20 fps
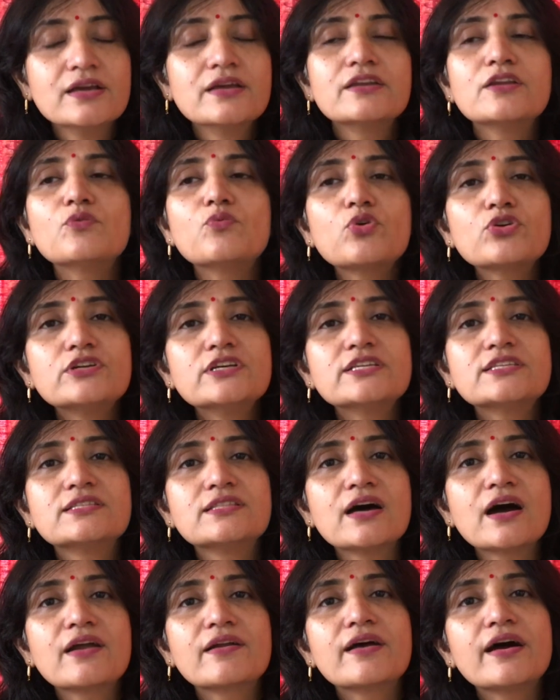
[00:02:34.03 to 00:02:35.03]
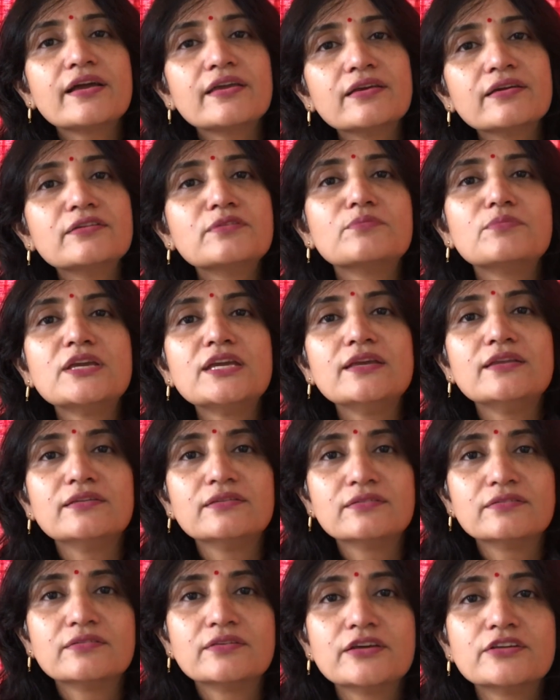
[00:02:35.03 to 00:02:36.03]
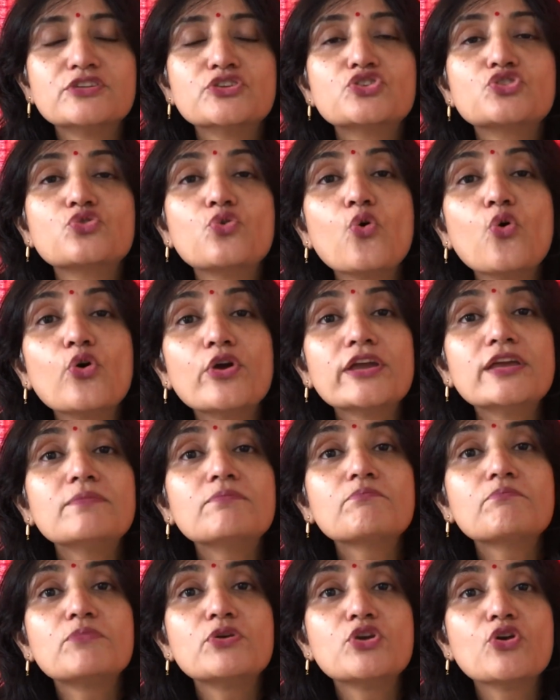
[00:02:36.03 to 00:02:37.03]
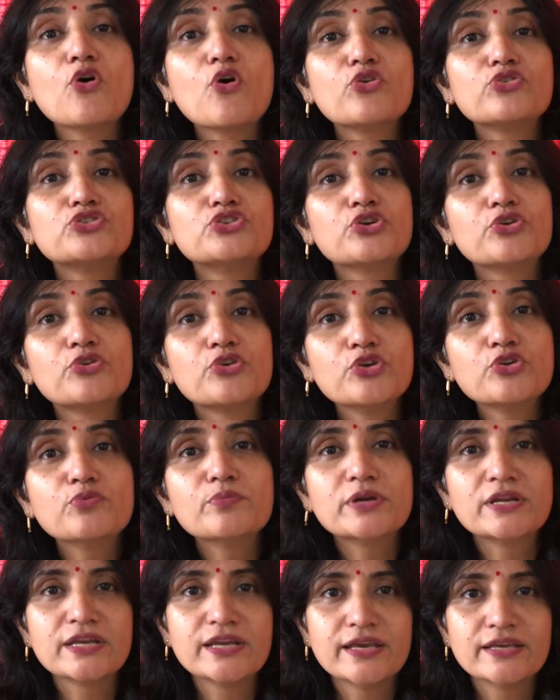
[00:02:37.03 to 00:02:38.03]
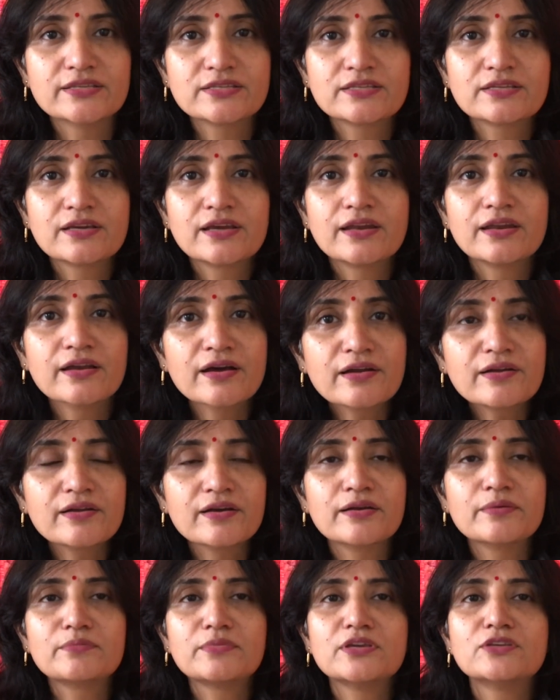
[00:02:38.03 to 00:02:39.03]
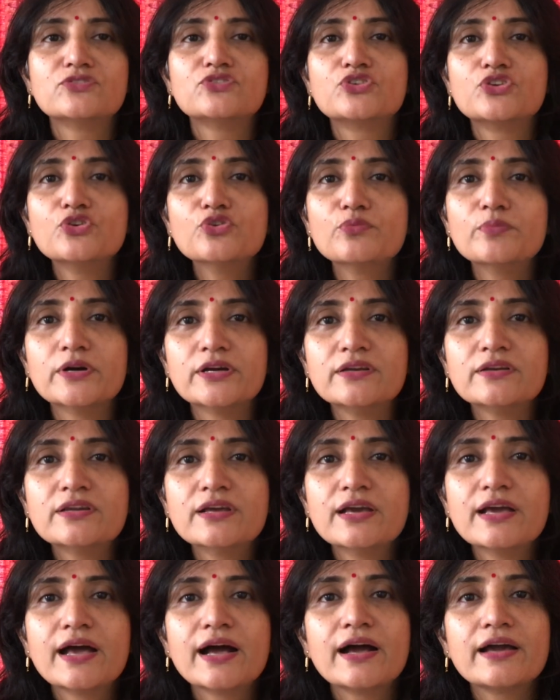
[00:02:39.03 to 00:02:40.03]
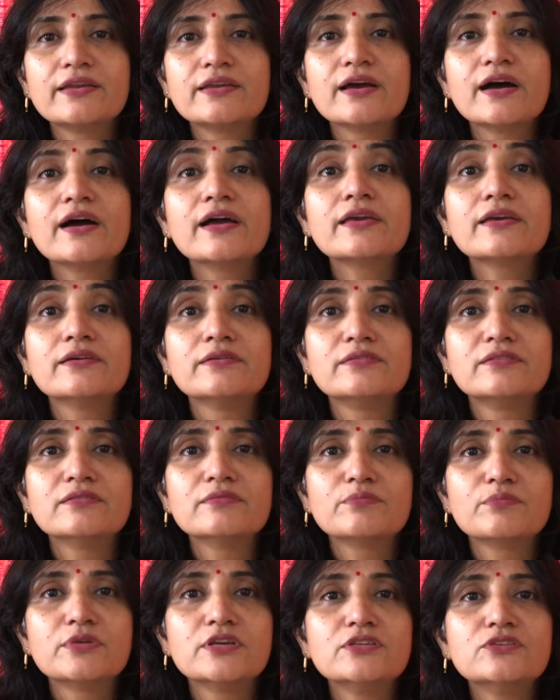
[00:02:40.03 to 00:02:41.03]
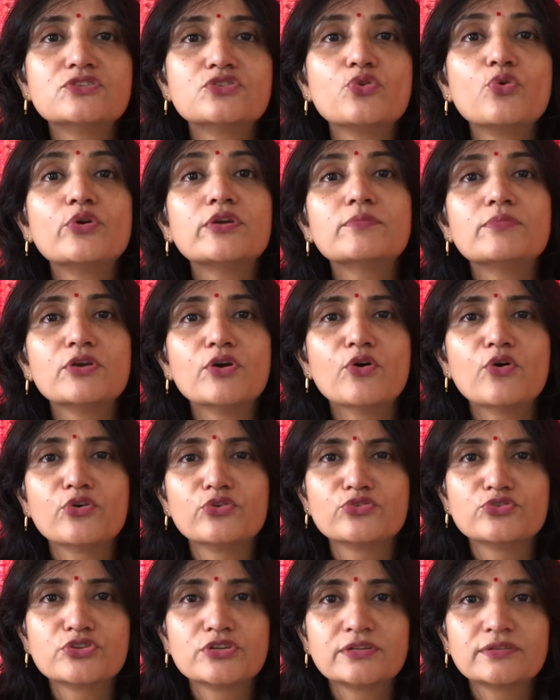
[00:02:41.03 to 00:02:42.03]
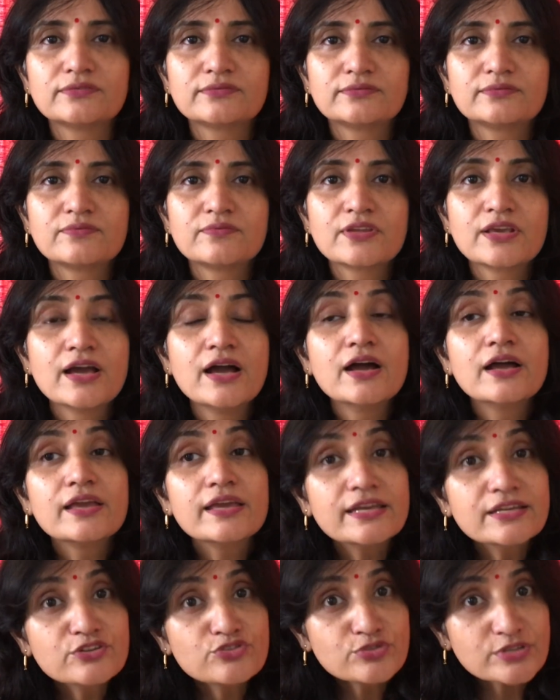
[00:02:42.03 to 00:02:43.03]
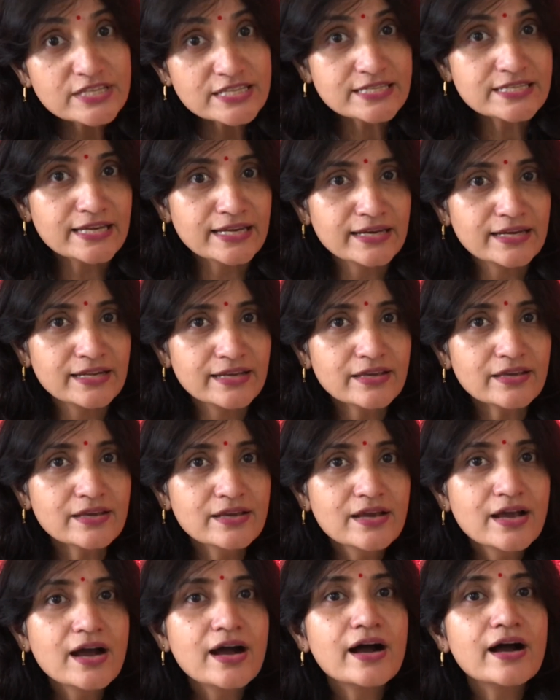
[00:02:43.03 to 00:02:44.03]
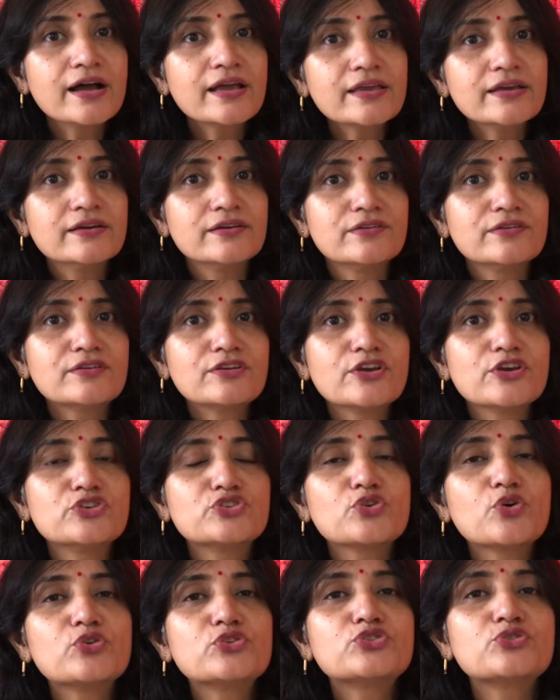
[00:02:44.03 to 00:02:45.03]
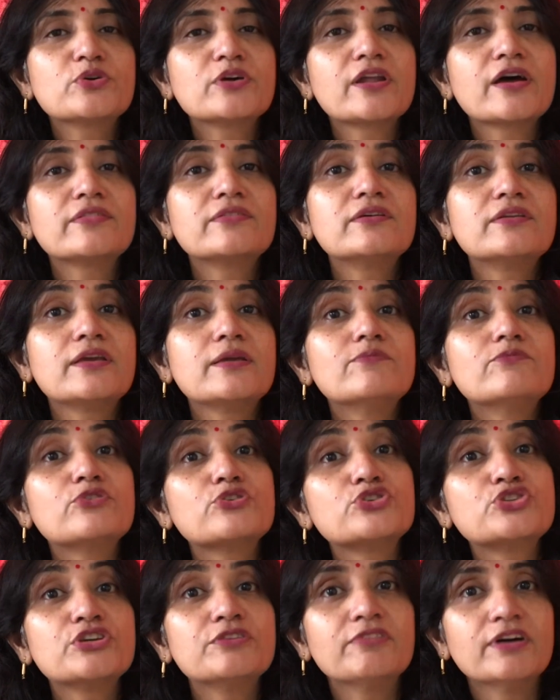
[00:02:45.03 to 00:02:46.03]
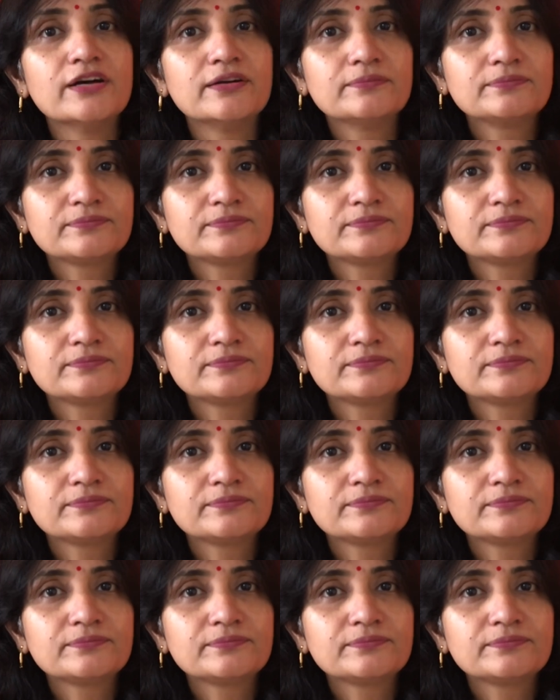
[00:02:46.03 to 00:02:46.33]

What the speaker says: Now what does Narayan mean? It is going beyond your humanness. Nara means human and Ayan means going beyond. Interestingly, Ayan is also another name for Shiva.